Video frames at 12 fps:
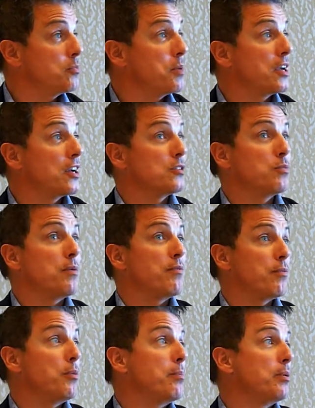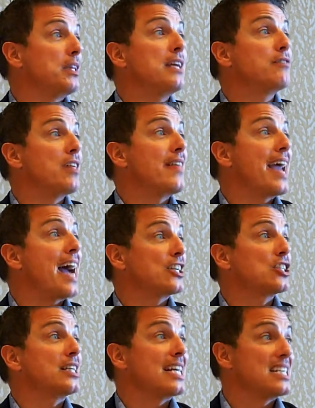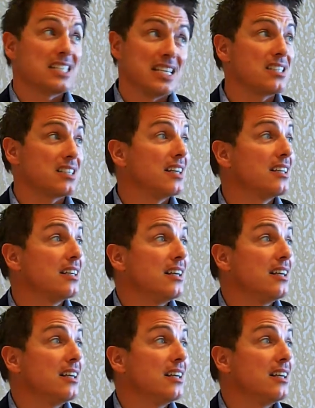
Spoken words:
because we believed that they actually existed.